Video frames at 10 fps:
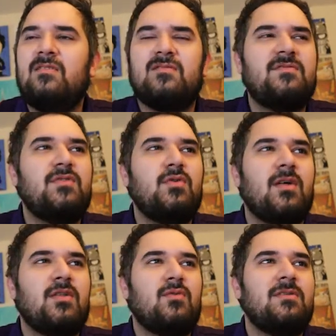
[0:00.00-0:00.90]
a few
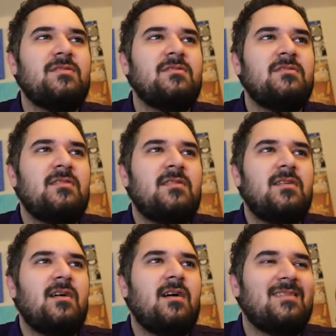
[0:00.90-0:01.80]
other ones,
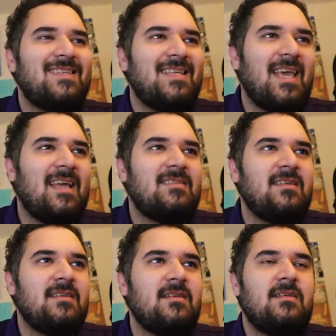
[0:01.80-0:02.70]

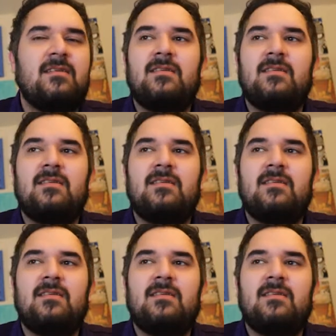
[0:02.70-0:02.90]
decanting,